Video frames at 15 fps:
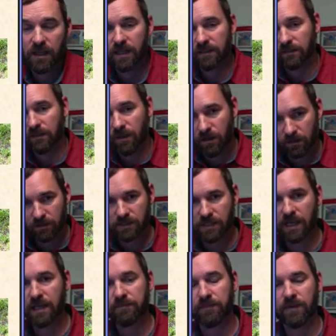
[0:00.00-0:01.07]
a lot longer
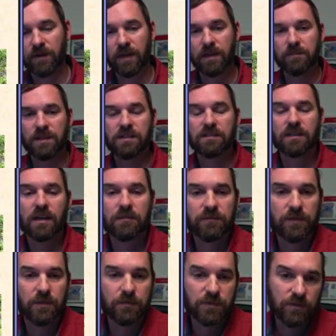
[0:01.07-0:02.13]
time frame. These come
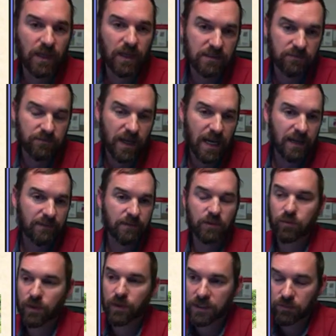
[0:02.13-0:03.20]
from 2005 to
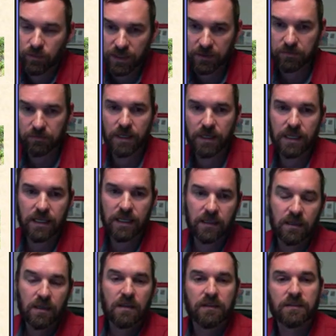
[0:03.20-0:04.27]

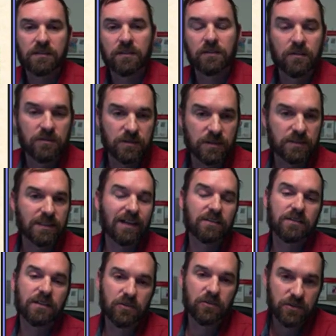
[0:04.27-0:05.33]
2023. This includes the
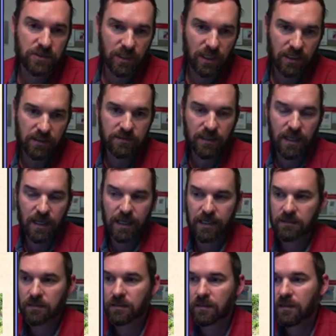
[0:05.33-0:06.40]
South Central Study
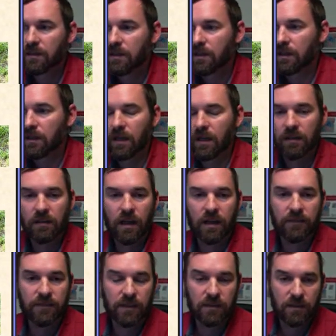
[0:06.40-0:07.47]
site, uh, a
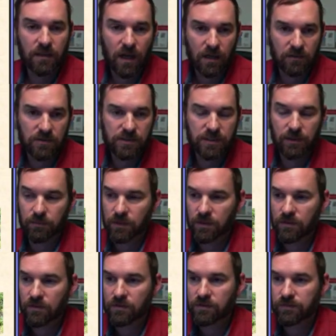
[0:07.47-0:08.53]
lot of the collars that were
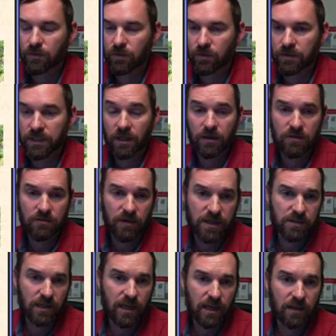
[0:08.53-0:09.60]
used for the herd
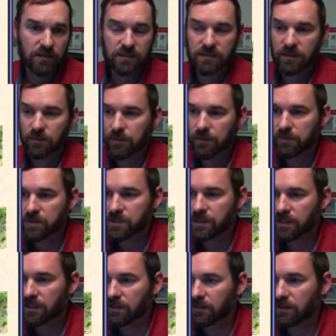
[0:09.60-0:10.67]
range analysis that we
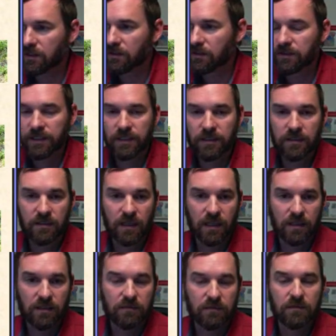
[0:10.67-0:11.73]
presented on earlier
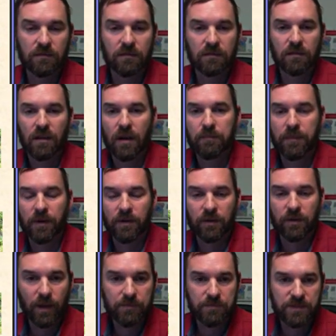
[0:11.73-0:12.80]
and up on
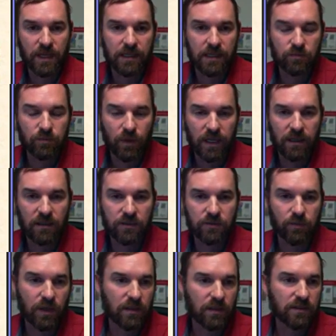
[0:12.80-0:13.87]
the website as well,
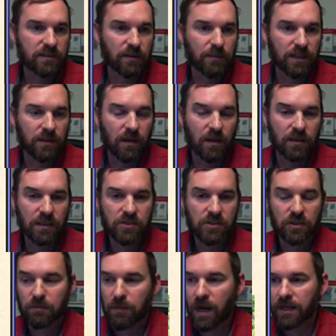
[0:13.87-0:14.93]
as well as some uh,
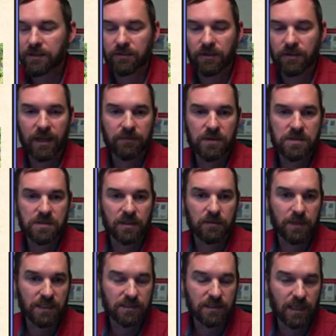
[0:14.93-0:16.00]
additional monitoring efforts that
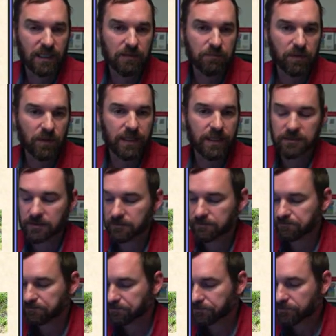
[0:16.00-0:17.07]
have been taking place
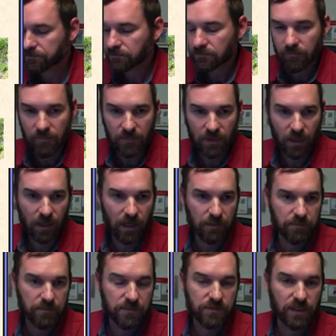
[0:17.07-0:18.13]

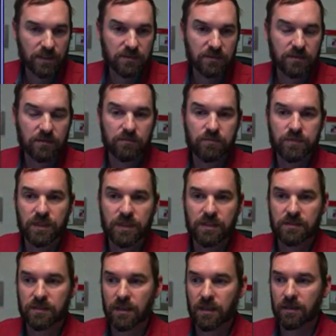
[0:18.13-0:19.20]
um, since
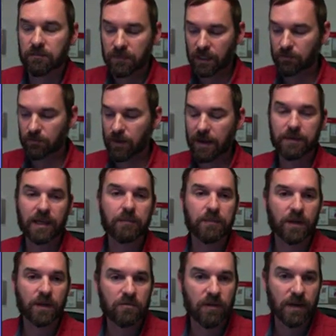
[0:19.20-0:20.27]
since uh, kind of wrapping
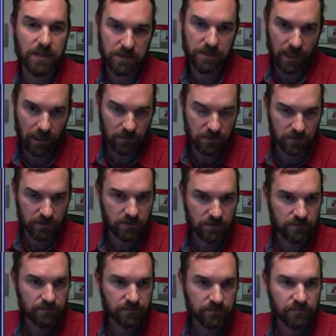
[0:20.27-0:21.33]
up the herd range
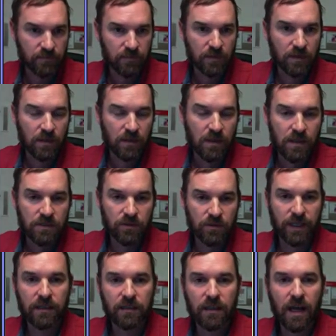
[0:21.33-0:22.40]
analysis.
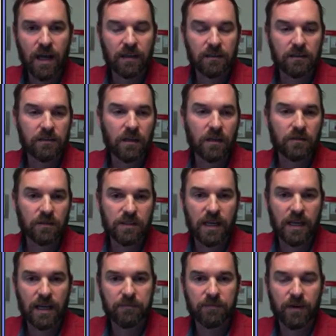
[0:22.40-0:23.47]
So again, a lot longer
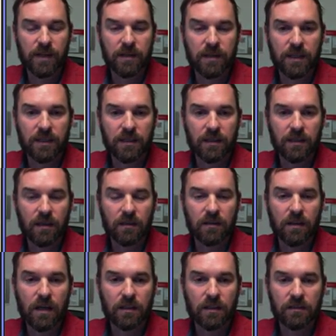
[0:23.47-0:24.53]
time frame and a, uh,
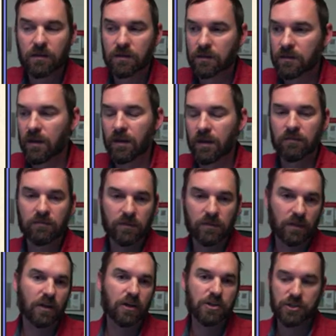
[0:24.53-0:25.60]
a lot longer, a uh,
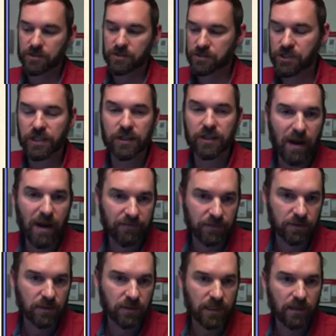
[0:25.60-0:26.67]
lot larger
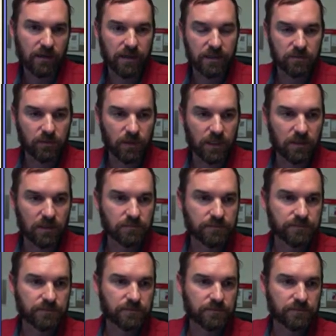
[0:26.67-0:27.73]
geographical area as well.